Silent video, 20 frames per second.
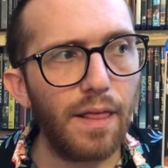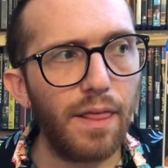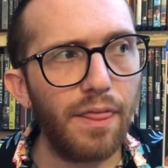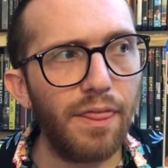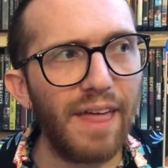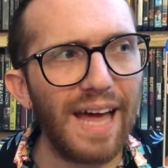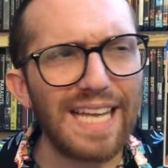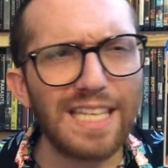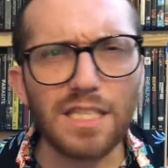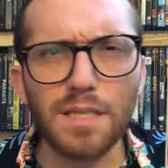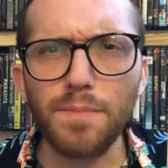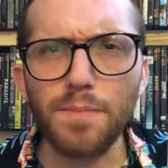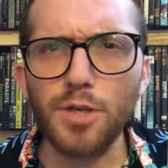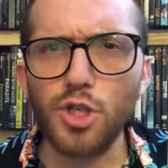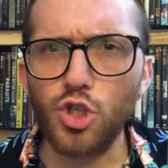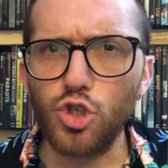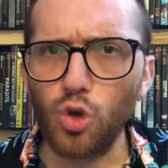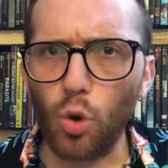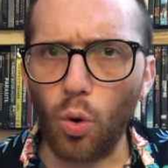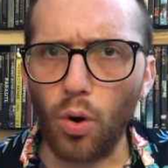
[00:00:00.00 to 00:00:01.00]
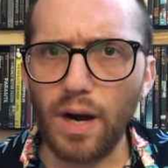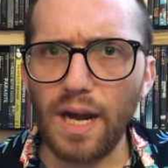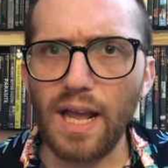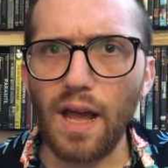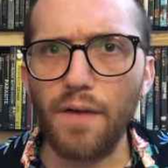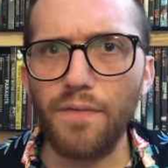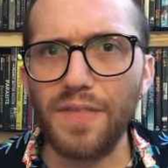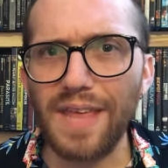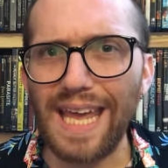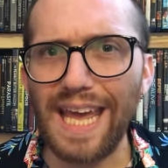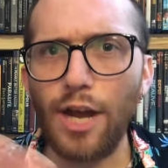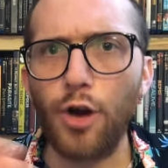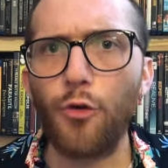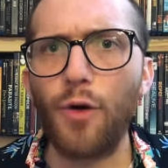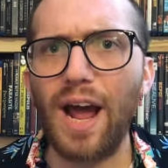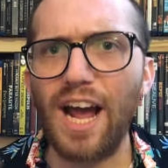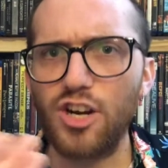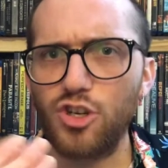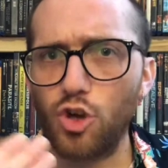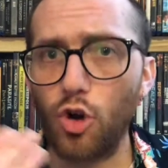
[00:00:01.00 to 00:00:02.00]
that's the majority of the
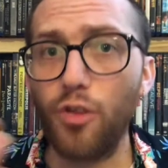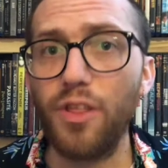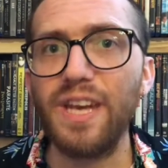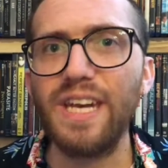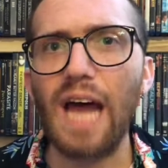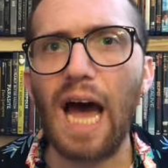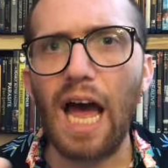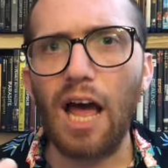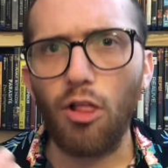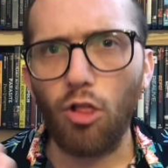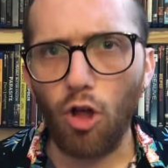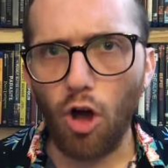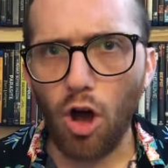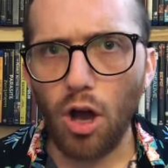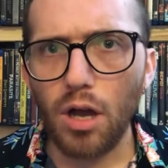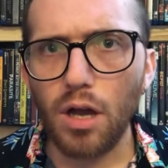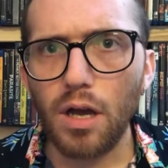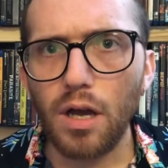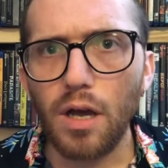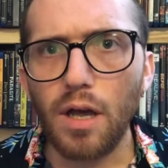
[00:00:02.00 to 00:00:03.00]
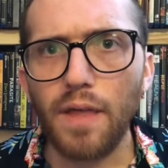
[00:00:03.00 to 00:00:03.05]
interaction or the dialogue